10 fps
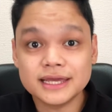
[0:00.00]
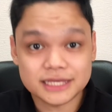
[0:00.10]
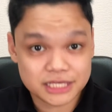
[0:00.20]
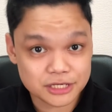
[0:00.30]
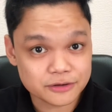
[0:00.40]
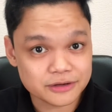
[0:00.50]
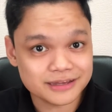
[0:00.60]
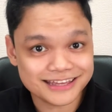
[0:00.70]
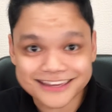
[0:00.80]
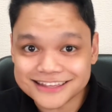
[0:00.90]
here
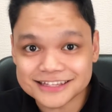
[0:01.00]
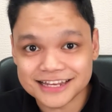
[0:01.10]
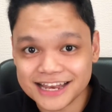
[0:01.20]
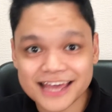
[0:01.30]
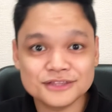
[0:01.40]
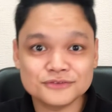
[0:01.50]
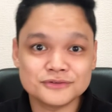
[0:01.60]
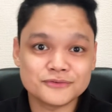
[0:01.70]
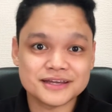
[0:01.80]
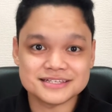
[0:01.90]
in the land of
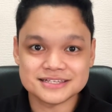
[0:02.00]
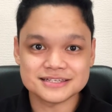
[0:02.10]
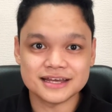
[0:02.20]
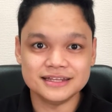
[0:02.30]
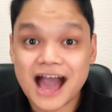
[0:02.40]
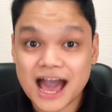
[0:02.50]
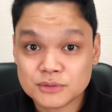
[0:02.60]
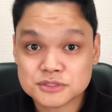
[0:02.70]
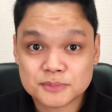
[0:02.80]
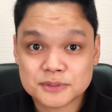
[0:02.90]
the rising sun. I
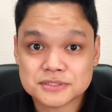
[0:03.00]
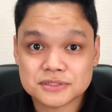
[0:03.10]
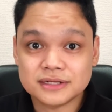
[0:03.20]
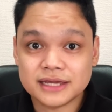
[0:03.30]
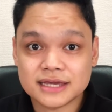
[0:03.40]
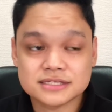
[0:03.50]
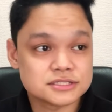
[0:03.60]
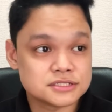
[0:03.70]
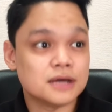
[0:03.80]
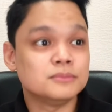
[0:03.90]
was personally asked
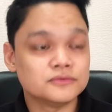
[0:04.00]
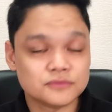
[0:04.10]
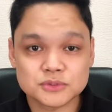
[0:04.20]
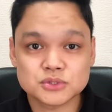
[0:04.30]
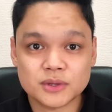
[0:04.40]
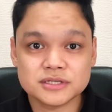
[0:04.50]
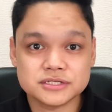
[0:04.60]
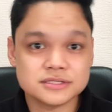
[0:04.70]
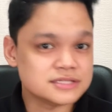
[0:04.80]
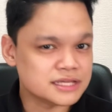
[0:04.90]
some of those
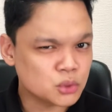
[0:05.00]
questions and